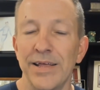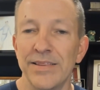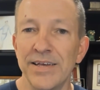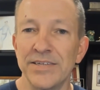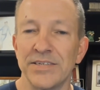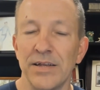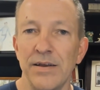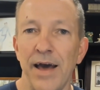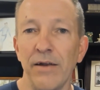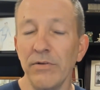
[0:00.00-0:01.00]
this
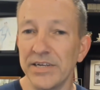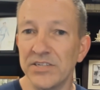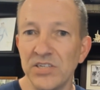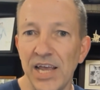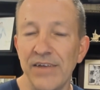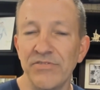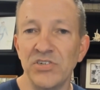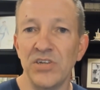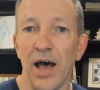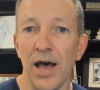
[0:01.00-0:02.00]
not only
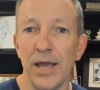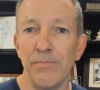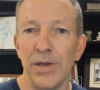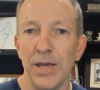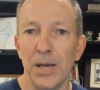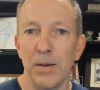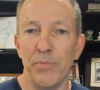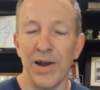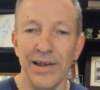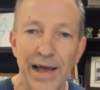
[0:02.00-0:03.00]
saves time,
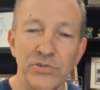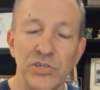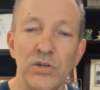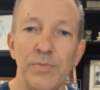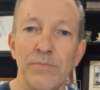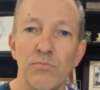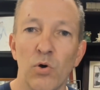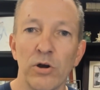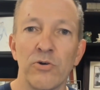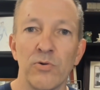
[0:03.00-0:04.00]
but allows you to be
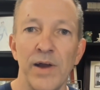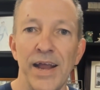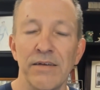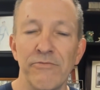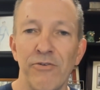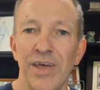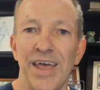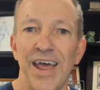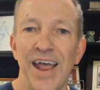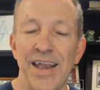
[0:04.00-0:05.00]
more creative
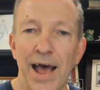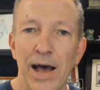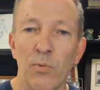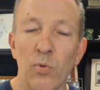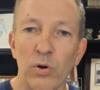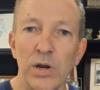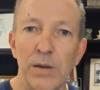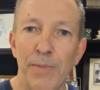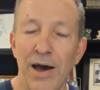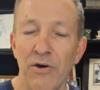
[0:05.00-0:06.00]
and not worry
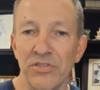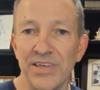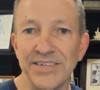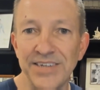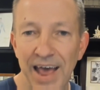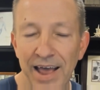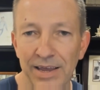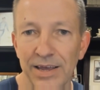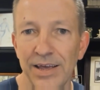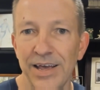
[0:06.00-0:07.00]
about the
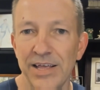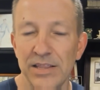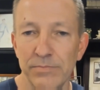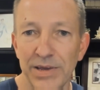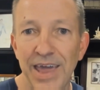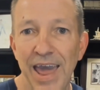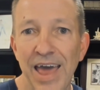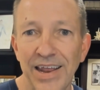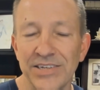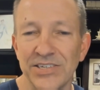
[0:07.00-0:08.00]
tech, the
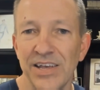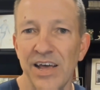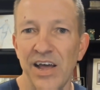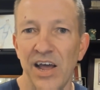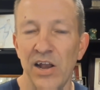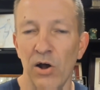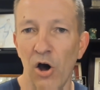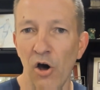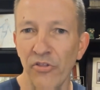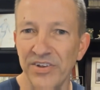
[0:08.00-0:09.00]
mechanics, and
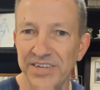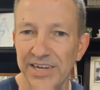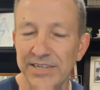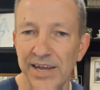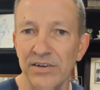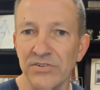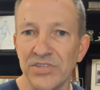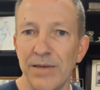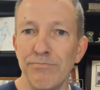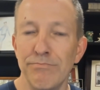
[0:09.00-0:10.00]
all the details
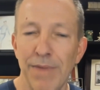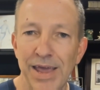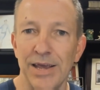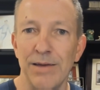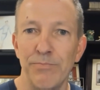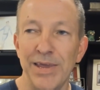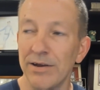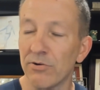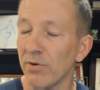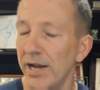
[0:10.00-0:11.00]
that make
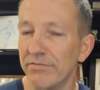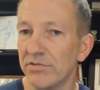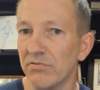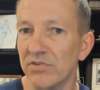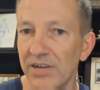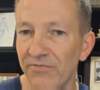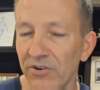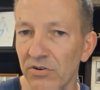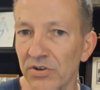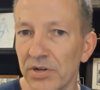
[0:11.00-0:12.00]
being creative so
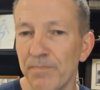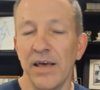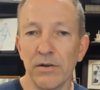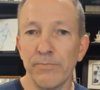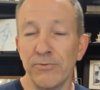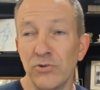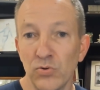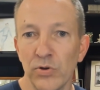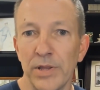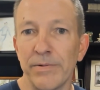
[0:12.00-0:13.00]
difficult. The other
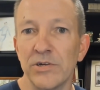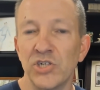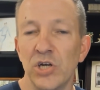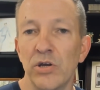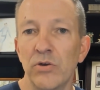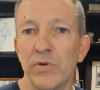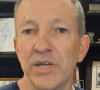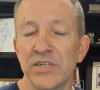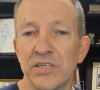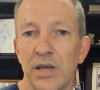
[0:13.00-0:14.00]
tool that I'm going to show you
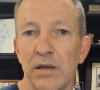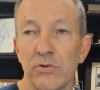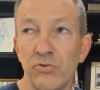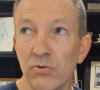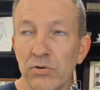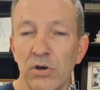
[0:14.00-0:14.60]
is a tool